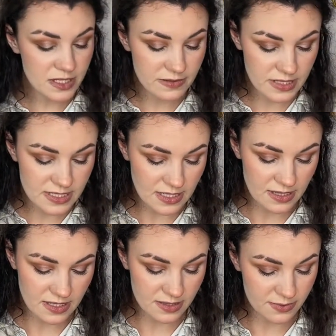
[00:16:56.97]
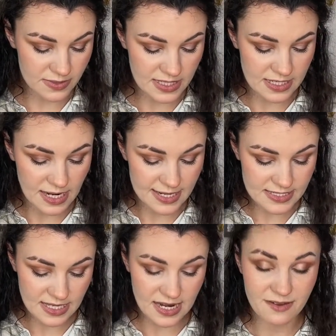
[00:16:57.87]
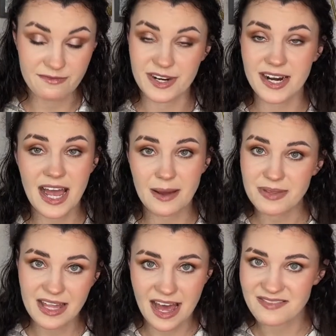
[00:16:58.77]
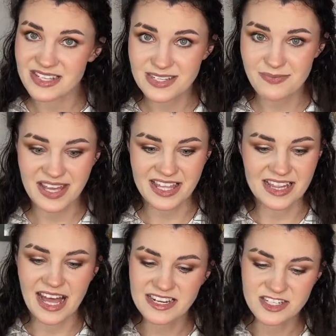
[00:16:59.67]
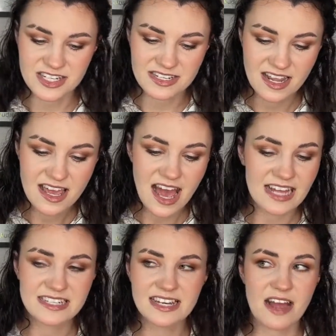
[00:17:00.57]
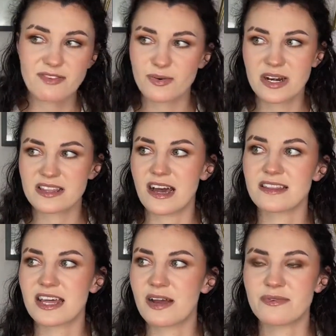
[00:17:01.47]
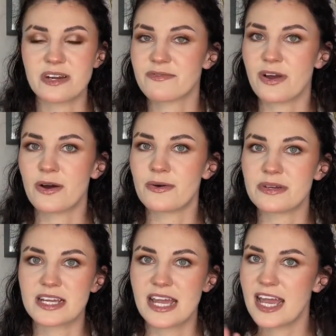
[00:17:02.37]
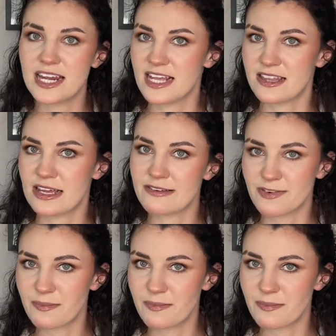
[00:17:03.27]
of these. I think they're really nice, and I'm very happy to have these in my collection. I never would have thought that I would have owned anything from